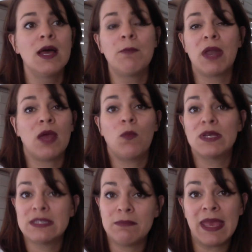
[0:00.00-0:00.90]
But I
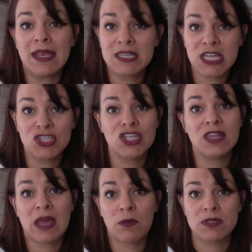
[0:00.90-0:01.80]
wasn't paying attention,
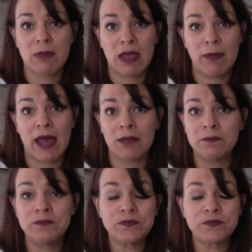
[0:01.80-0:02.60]
and that was my bad.